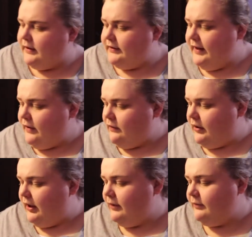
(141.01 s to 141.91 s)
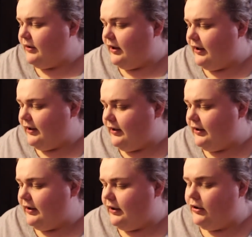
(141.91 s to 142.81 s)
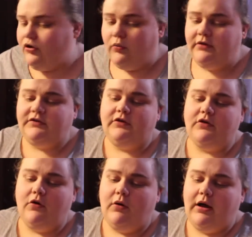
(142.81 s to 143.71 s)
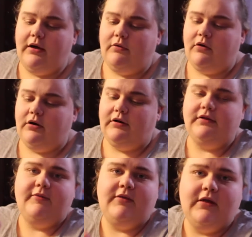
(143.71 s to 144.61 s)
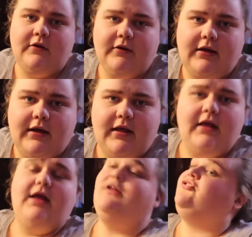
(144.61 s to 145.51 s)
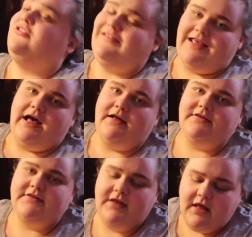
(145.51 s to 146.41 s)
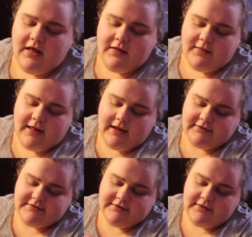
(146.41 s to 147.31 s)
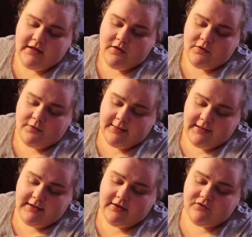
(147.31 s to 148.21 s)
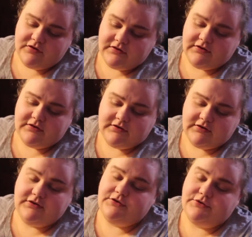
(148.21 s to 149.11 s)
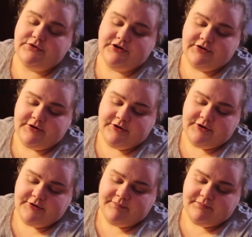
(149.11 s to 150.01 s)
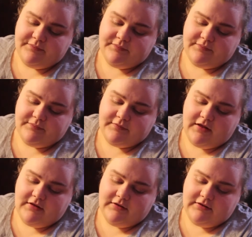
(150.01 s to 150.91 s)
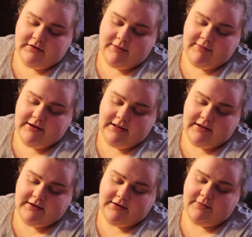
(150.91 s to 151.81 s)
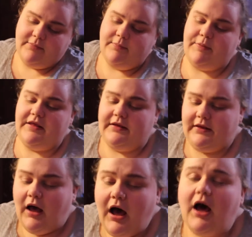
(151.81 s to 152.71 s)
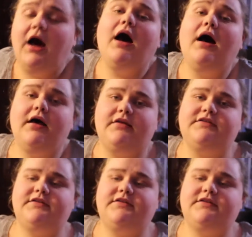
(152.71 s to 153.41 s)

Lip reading: Now, I'm going to go out on a limb here and just guess that they have discontinued lemonade because